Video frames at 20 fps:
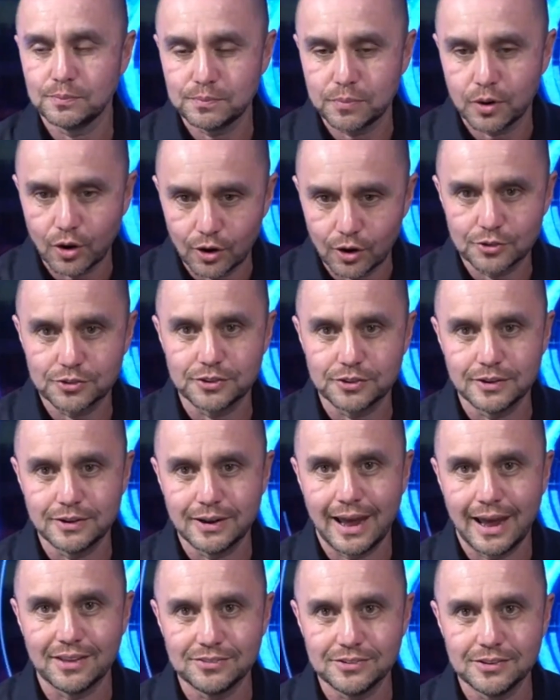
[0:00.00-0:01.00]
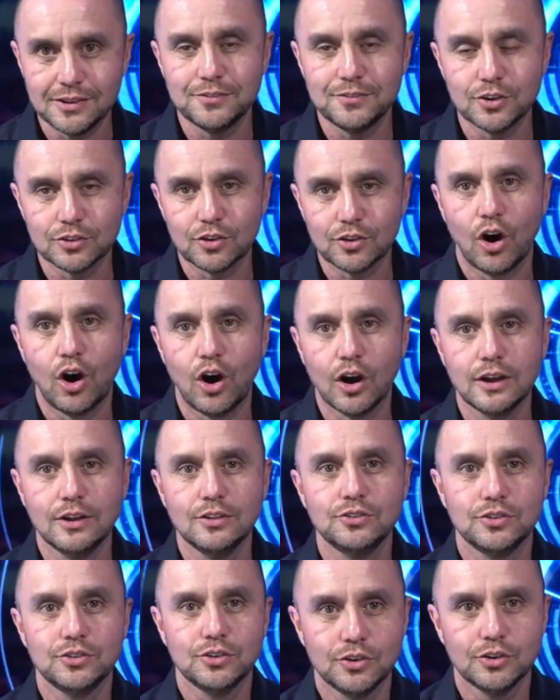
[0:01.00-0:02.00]
person as if you're
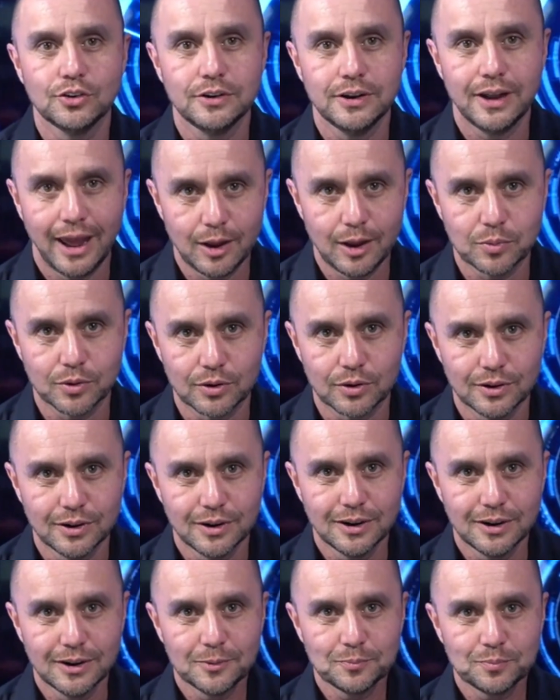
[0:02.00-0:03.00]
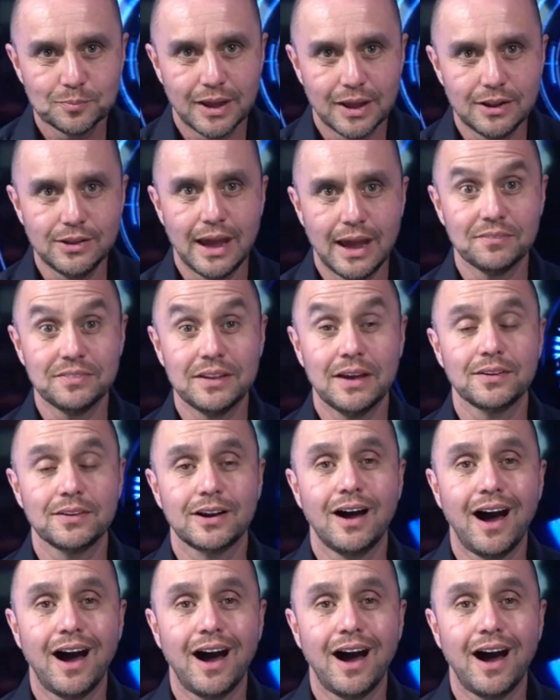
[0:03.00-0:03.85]
talking to your neighbor, and you have to have the mm-hmm.